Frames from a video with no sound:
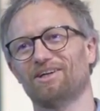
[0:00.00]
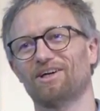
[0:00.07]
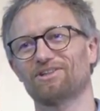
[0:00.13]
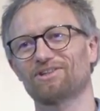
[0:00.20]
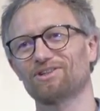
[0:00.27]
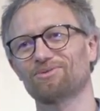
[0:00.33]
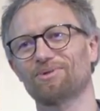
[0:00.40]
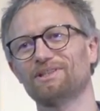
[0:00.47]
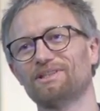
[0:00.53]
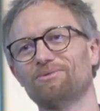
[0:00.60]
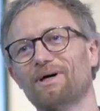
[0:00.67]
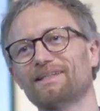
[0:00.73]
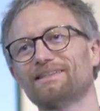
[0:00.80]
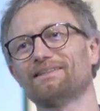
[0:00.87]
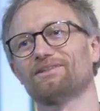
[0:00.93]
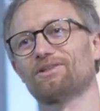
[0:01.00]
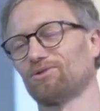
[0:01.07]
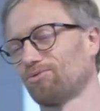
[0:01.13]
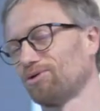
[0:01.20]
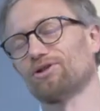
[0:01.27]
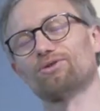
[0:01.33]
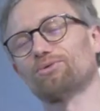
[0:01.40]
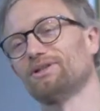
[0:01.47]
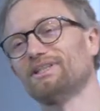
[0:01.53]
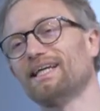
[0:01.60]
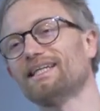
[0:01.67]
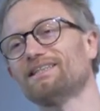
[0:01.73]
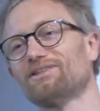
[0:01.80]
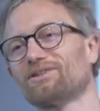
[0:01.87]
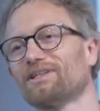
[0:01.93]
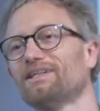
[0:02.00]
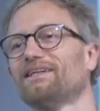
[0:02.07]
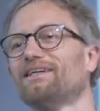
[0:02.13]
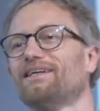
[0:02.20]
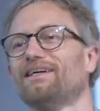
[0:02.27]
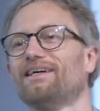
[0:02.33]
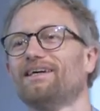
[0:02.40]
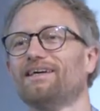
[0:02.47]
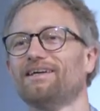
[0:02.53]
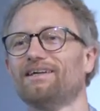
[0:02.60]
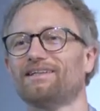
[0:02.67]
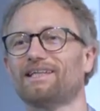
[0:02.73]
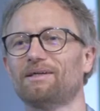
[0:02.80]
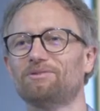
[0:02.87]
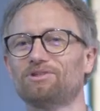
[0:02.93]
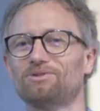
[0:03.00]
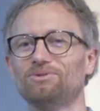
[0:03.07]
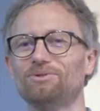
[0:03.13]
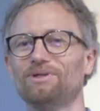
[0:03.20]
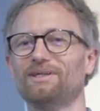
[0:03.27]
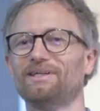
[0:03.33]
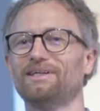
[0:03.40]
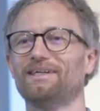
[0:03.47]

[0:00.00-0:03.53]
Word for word: 121, 128, sorry, times 2,